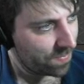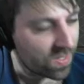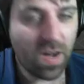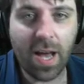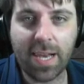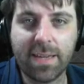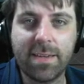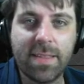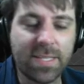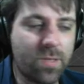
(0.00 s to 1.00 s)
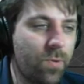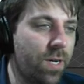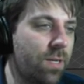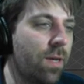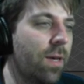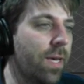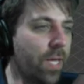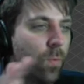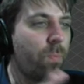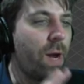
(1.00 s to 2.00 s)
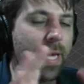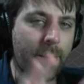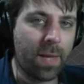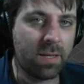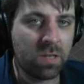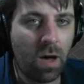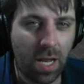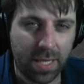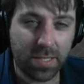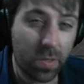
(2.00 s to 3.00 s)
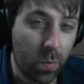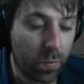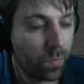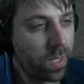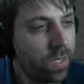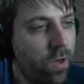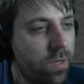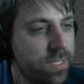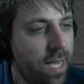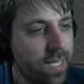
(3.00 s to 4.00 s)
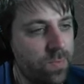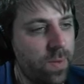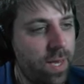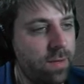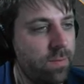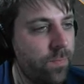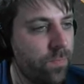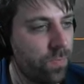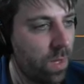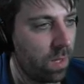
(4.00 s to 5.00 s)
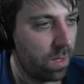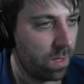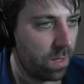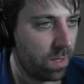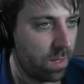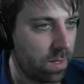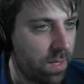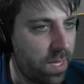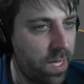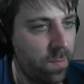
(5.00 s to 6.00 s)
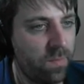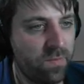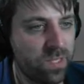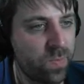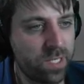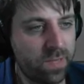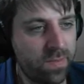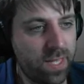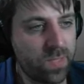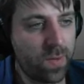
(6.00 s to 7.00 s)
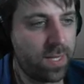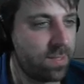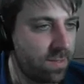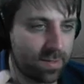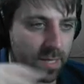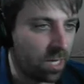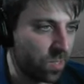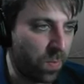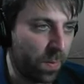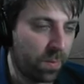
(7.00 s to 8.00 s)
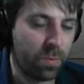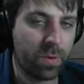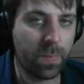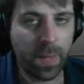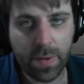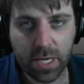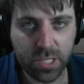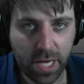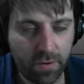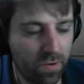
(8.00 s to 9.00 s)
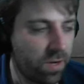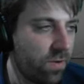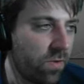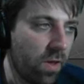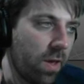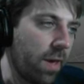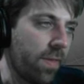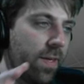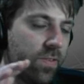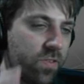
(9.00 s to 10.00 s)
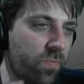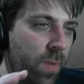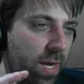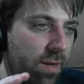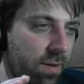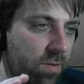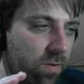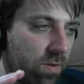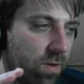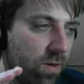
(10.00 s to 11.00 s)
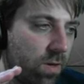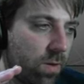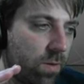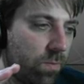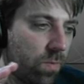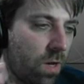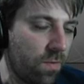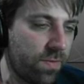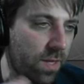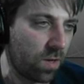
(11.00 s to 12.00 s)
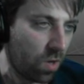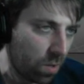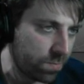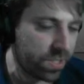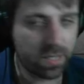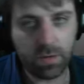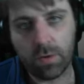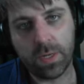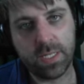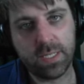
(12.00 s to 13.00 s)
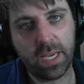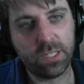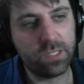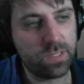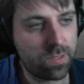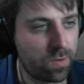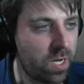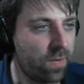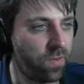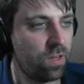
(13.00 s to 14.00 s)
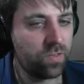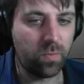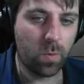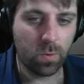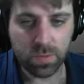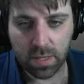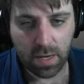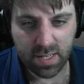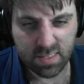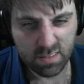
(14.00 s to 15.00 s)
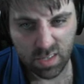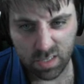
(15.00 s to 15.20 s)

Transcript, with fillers: Tiling. That's the word. It'll break up that tiling so you won't really notice it as bad. Um, especially for these pieces, I'll just probably put a PBR shader on it and then just make it um, off the object orientation so it kind of goes from all sides.